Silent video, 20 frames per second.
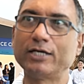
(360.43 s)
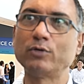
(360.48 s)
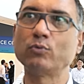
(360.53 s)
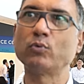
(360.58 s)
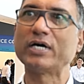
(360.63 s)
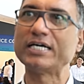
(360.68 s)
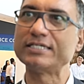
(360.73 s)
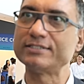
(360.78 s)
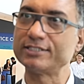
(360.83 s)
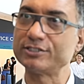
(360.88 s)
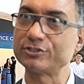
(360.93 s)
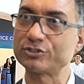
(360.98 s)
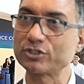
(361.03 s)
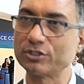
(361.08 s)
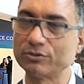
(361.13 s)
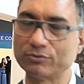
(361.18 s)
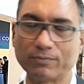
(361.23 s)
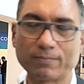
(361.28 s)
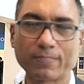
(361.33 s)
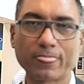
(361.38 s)
And why is it
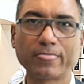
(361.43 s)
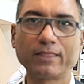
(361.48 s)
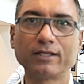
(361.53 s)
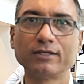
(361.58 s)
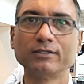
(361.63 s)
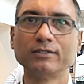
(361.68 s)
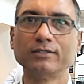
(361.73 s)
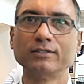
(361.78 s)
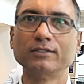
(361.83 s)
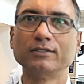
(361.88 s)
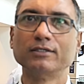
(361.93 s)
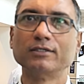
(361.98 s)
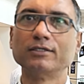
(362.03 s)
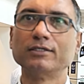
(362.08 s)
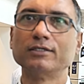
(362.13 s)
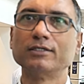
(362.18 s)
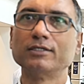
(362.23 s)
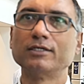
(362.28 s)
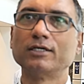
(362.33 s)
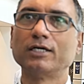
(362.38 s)
so?
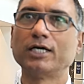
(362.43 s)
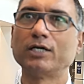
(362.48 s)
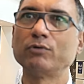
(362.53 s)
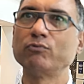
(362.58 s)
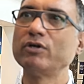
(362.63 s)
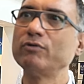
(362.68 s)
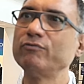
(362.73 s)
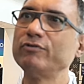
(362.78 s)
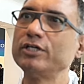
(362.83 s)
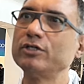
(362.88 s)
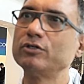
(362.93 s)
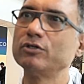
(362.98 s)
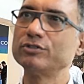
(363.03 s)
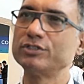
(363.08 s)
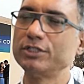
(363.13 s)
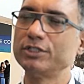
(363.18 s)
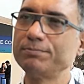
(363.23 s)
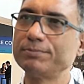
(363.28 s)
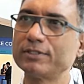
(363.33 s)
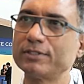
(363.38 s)
And when we go
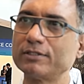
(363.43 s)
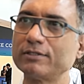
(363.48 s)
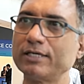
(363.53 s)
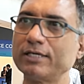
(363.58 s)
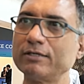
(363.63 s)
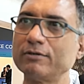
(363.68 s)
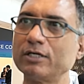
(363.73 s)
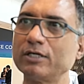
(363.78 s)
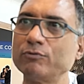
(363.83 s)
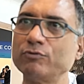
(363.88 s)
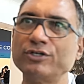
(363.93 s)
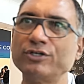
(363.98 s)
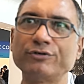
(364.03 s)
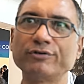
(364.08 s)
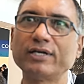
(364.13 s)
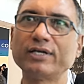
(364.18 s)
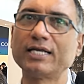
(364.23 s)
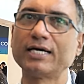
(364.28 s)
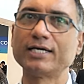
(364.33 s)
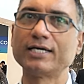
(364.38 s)
deeper and we
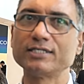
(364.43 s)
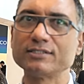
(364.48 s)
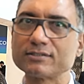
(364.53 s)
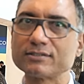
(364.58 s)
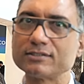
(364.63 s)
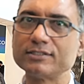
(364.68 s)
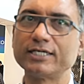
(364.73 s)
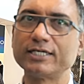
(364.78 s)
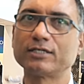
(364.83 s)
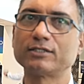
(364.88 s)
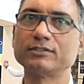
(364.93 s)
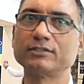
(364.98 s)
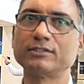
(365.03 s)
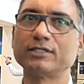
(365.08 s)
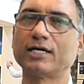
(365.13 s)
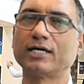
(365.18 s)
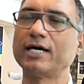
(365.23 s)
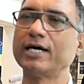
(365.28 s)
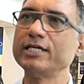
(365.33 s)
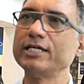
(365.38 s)
realize that
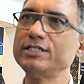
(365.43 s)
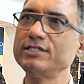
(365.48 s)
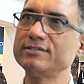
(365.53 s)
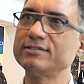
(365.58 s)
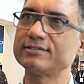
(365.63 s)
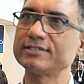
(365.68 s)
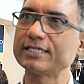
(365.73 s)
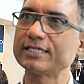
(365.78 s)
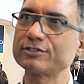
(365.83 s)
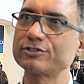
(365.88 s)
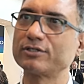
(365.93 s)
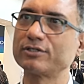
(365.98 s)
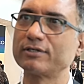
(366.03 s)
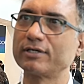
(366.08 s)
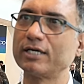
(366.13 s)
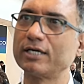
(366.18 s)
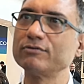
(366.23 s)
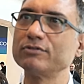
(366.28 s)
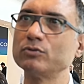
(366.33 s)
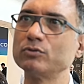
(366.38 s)
the IT sector
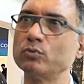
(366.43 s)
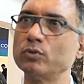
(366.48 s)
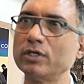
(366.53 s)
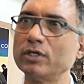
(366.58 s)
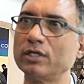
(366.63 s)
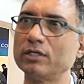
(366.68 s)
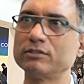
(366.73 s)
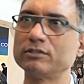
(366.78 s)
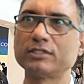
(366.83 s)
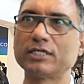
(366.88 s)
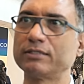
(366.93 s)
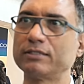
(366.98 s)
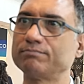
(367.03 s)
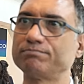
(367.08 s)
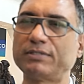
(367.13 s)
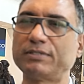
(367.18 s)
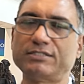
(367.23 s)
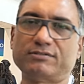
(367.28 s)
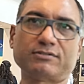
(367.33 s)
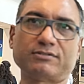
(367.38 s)
around the world,
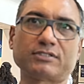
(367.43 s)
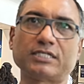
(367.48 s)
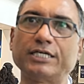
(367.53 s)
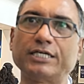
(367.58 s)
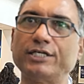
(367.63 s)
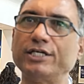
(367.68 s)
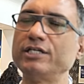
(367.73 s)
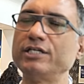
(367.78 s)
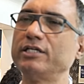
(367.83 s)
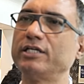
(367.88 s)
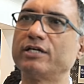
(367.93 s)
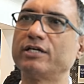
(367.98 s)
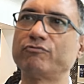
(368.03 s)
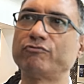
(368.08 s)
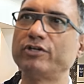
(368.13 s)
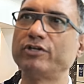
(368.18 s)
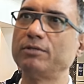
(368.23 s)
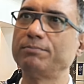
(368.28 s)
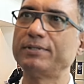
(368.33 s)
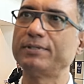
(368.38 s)
like places like India,
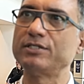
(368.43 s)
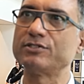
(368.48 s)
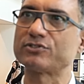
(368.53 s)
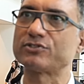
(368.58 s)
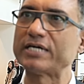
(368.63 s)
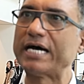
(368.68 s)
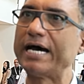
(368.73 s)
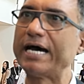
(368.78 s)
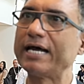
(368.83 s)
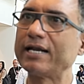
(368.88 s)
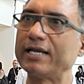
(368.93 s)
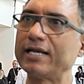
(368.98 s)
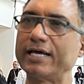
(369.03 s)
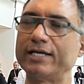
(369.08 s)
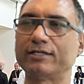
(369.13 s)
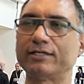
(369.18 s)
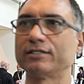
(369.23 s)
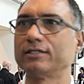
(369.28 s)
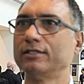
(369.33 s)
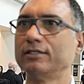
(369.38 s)
Philippines,
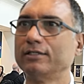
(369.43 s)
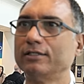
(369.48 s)
Ireland,